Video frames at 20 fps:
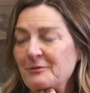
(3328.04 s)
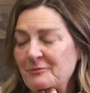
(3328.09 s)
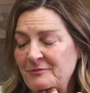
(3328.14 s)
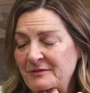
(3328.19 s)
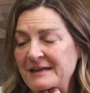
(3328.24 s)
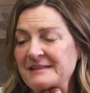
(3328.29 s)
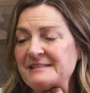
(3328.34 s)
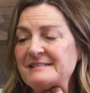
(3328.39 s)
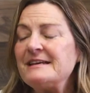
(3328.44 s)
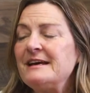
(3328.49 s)

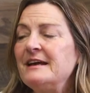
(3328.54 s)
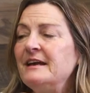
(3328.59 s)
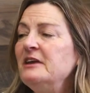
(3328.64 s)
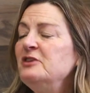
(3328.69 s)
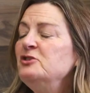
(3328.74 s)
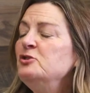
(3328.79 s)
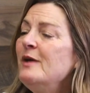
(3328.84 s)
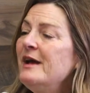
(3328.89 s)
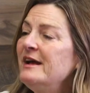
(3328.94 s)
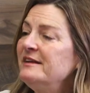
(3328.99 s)
They did.
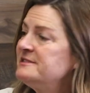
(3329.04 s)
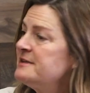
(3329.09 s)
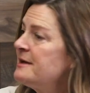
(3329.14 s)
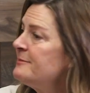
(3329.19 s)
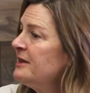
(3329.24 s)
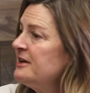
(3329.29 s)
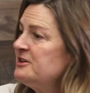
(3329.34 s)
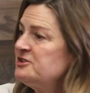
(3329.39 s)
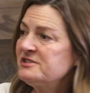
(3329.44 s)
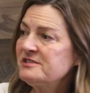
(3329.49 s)
And you had some
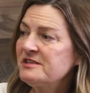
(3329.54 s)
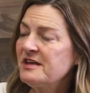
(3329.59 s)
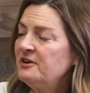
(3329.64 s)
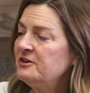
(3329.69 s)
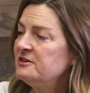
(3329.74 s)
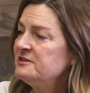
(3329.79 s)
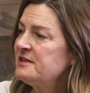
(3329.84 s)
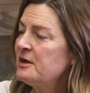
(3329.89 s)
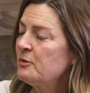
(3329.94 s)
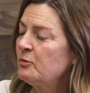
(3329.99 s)

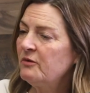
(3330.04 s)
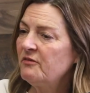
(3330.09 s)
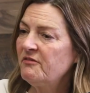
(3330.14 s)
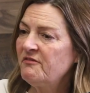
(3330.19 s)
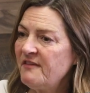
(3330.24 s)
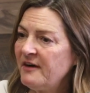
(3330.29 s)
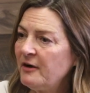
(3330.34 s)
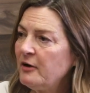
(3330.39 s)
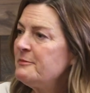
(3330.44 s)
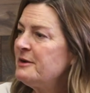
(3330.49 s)
legislators that were
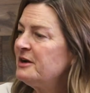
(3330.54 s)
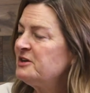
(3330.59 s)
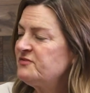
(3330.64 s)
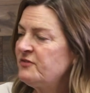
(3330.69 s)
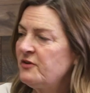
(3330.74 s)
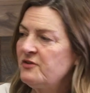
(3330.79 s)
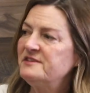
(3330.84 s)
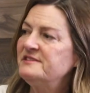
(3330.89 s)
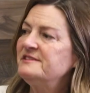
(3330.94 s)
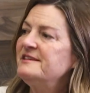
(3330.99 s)
very much
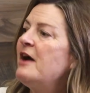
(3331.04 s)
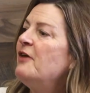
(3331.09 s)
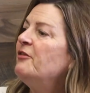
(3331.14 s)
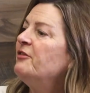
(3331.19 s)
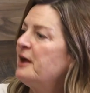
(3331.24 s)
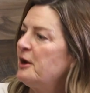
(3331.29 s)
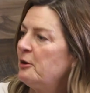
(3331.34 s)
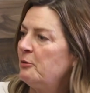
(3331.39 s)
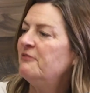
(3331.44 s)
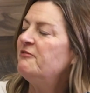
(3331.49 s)
for this
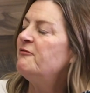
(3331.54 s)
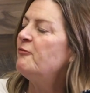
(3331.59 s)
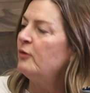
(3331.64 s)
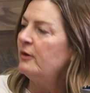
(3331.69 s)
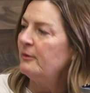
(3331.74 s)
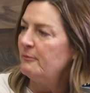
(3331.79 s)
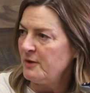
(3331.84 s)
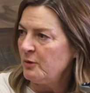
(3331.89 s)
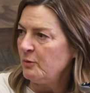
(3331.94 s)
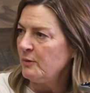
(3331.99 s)
healthcare
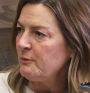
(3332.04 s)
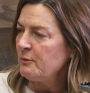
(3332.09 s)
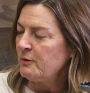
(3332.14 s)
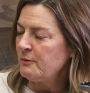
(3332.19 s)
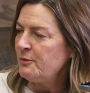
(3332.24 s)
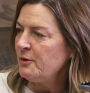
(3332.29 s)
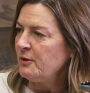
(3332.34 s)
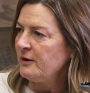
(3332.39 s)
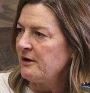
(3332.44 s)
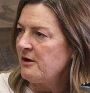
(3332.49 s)
reform that we were
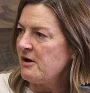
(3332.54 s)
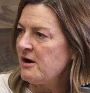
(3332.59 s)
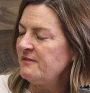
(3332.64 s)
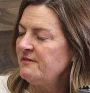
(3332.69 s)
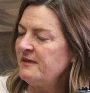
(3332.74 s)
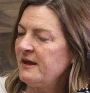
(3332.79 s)
putting on.